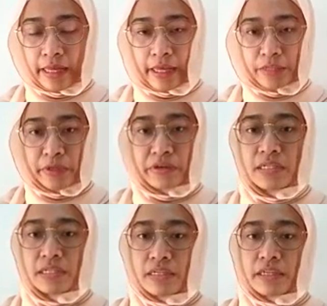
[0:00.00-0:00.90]

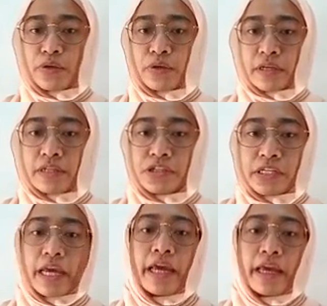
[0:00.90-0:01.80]
experiences that you can
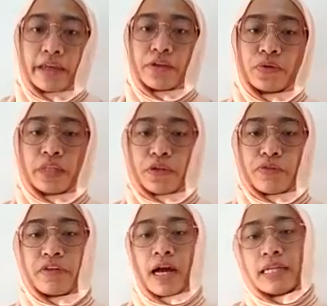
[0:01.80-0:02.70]
share, that
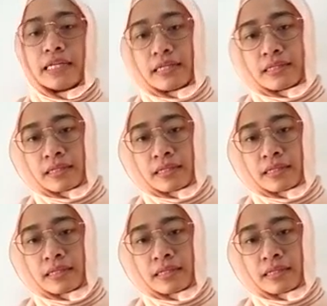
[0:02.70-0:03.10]
you've garnered